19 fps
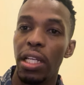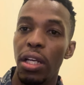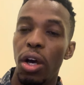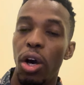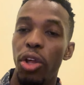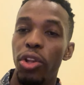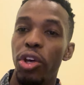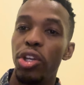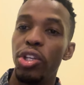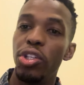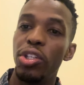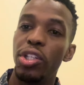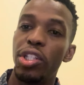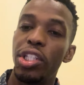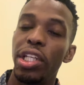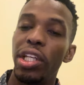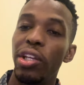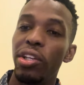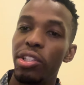Although
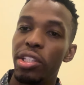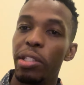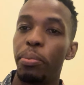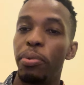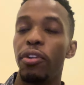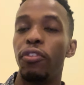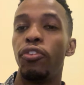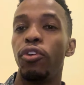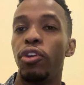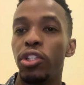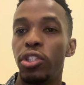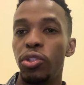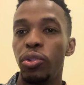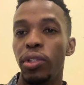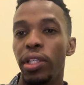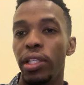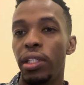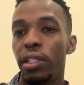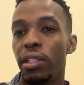she usually prefers
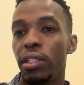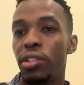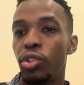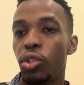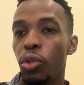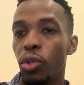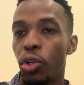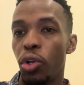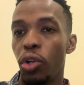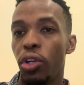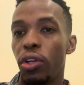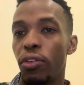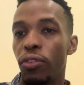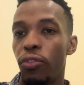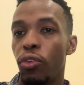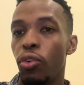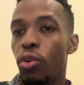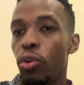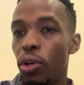to cook
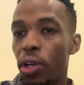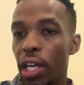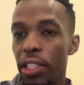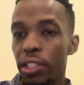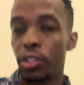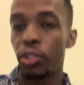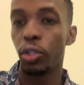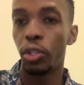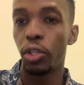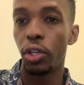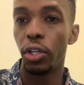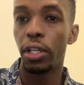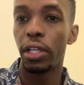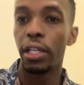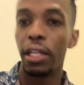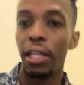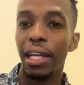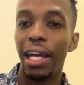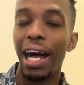for us to
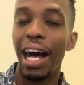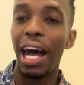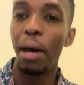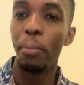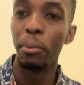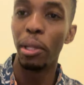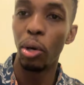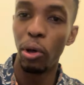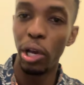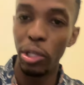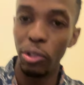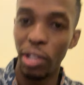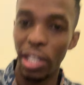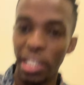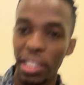cook, I'm the one